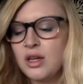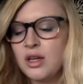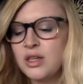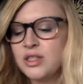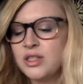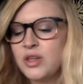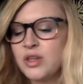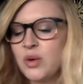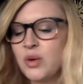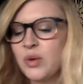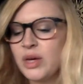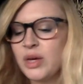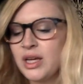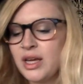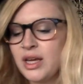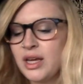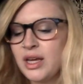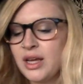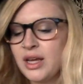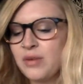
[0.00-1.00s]
So
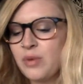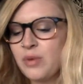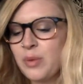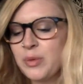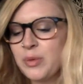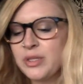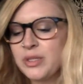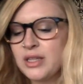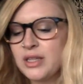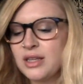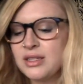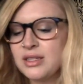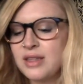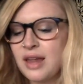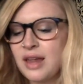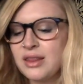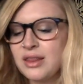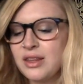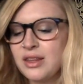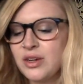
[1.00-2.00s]
it represents
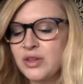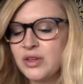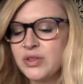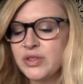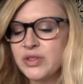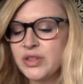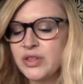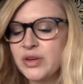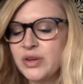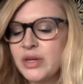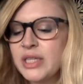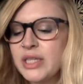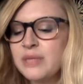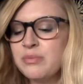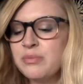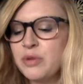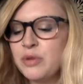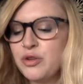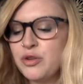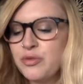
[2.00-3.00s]
that there is
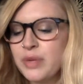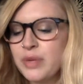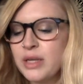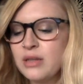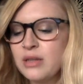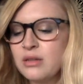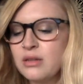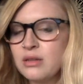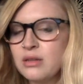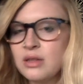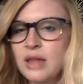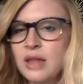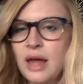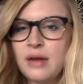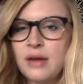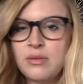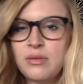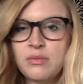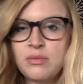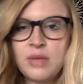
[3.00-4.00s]
movement
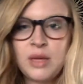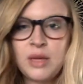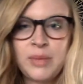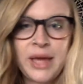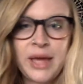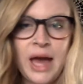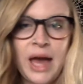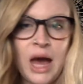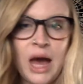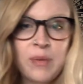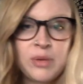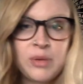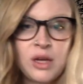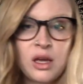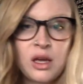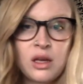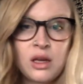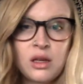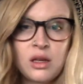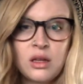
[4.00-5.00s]
that may be happening.
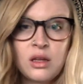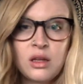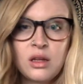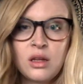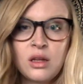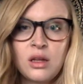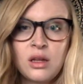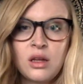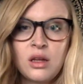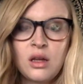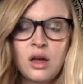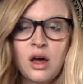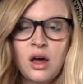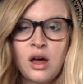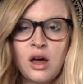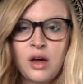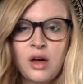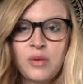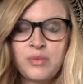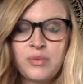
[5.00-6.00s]

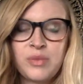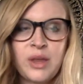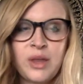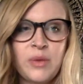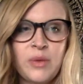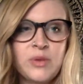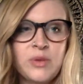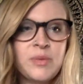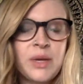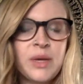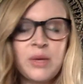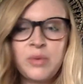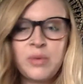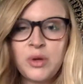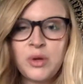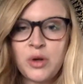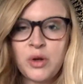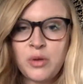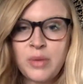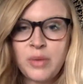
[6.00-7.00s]
That was my
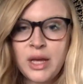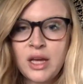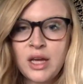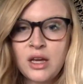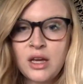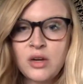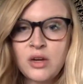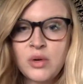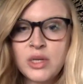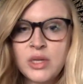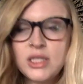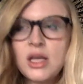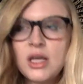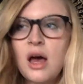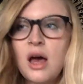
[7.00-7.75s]
computer making a noise.